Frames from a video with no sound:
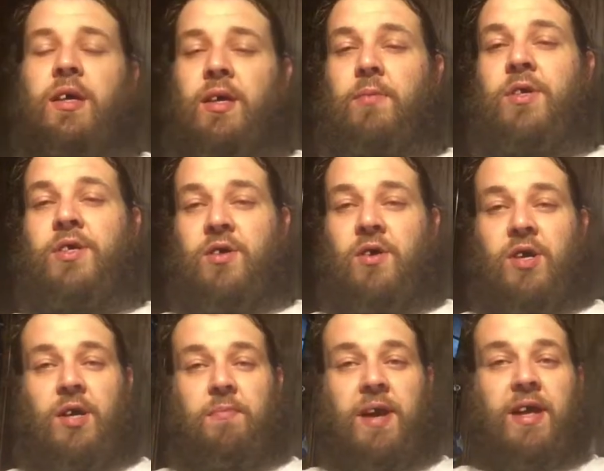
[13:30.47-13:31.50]
He was
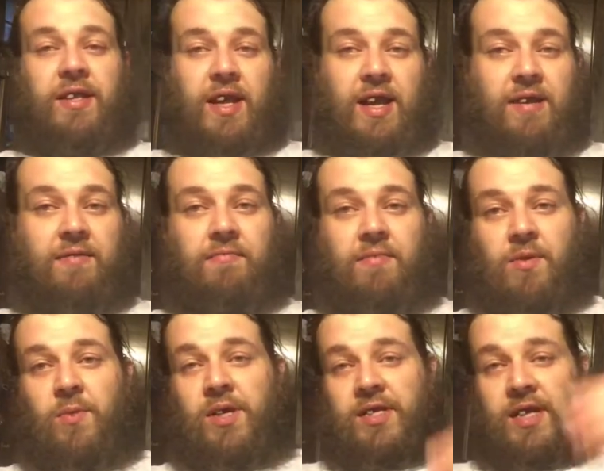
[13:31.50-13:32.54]
talking about that
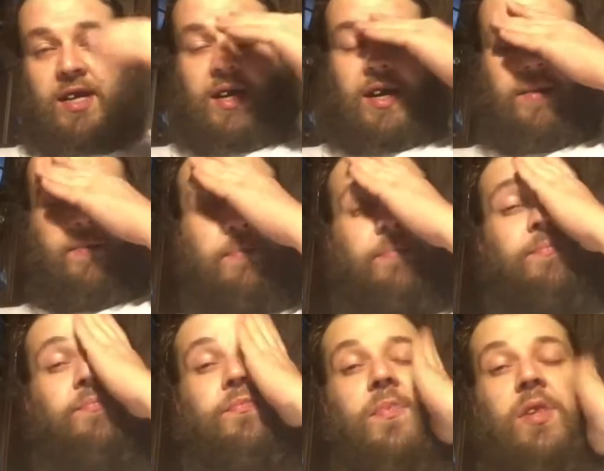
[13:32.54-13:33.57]
Wednesday night.
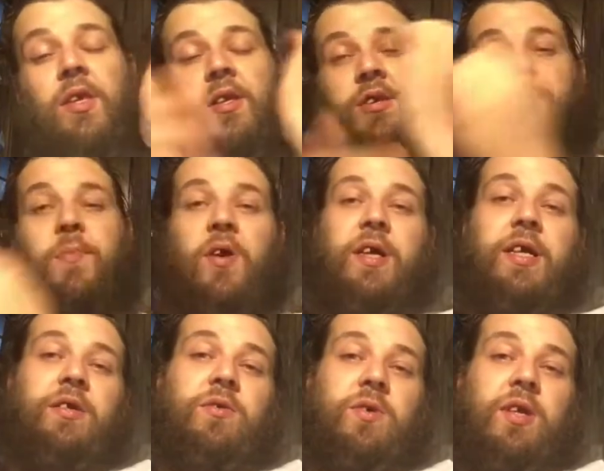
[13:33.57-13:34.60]

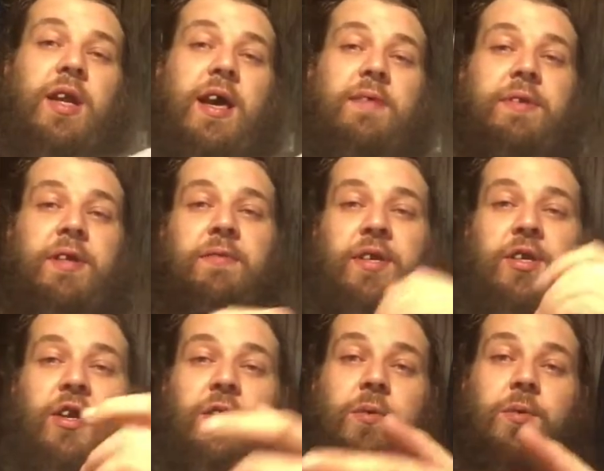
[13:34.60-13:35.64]
Sparky's doing a live TV
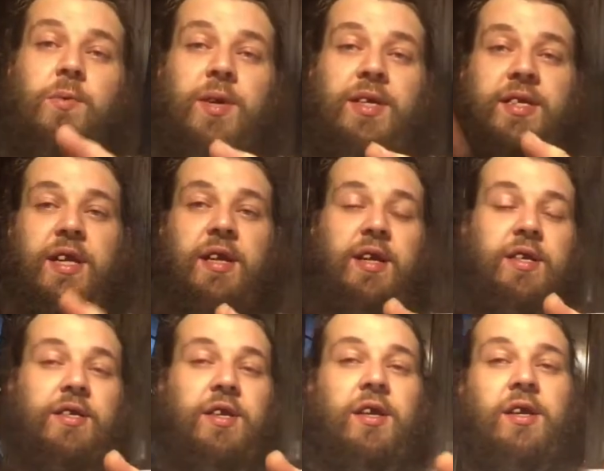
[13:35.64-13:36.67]
show Wednesday
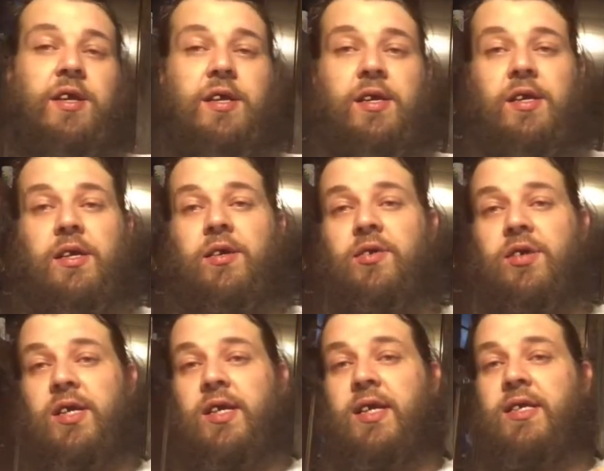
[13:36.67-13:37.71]
nights. He
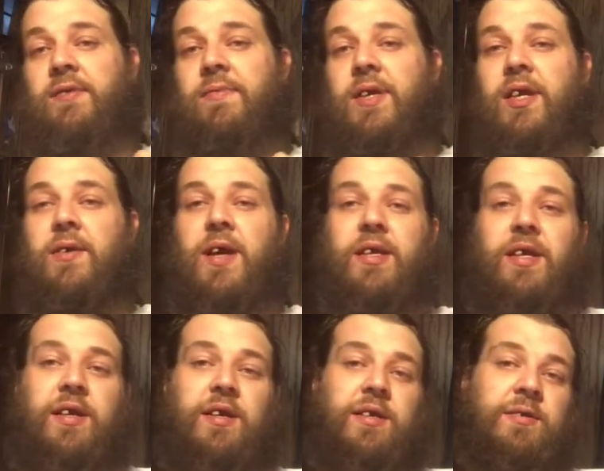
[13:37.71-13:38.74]
usually gets a video out
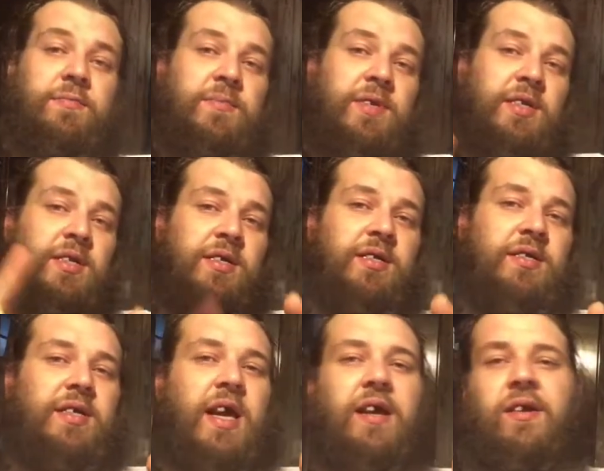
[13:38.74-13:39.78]
there
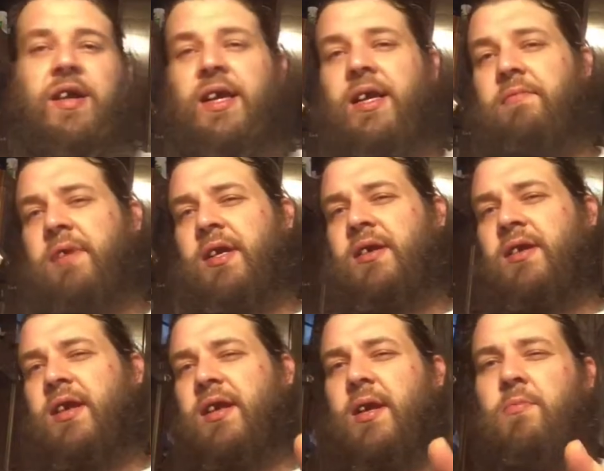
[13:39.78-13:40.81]
Saturday evening,
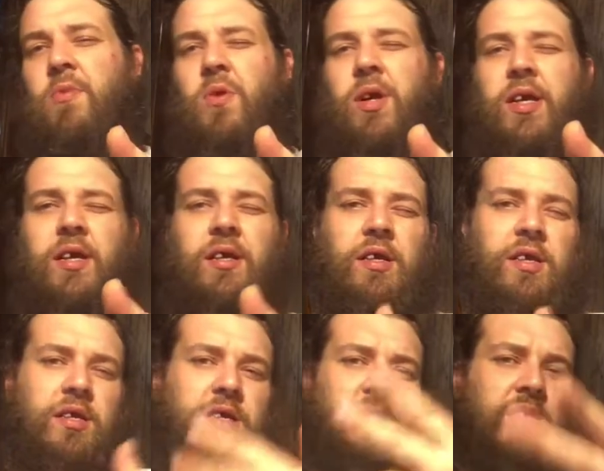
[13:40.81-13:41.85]
Sunday
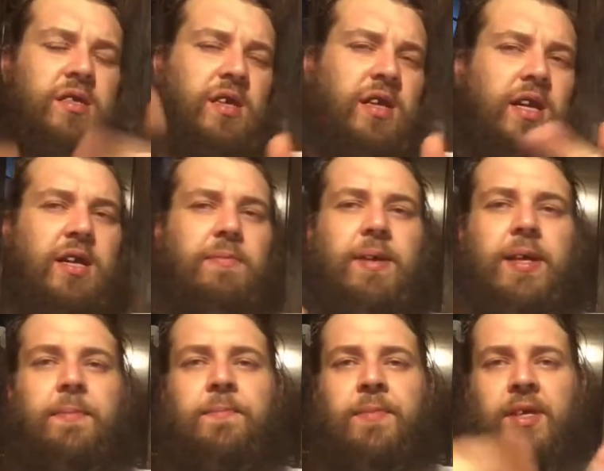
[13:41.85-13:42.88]
morning to Sunday
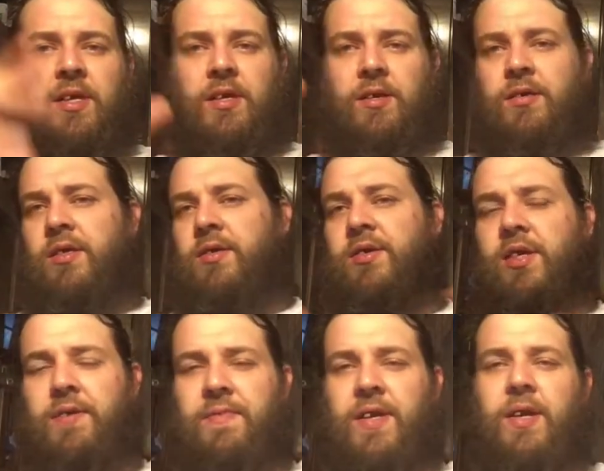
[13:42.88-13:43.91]
evening.
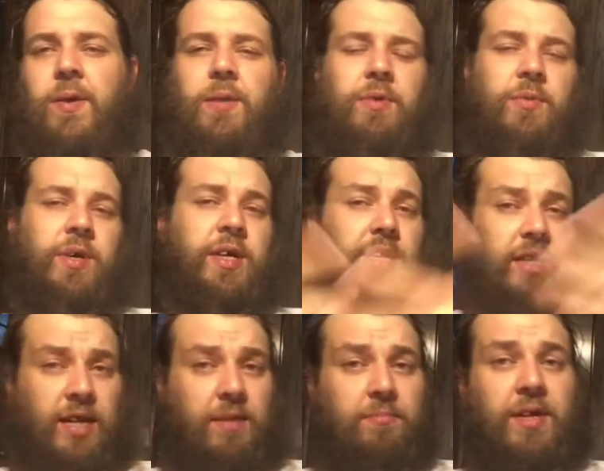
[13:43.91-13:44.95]
Usually a video every weekend
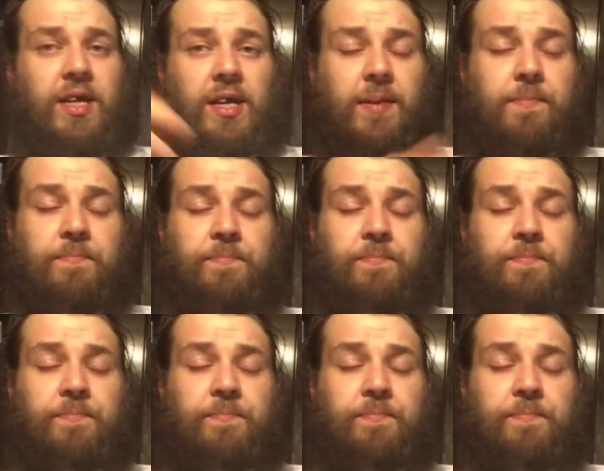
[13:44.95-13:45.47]
like me.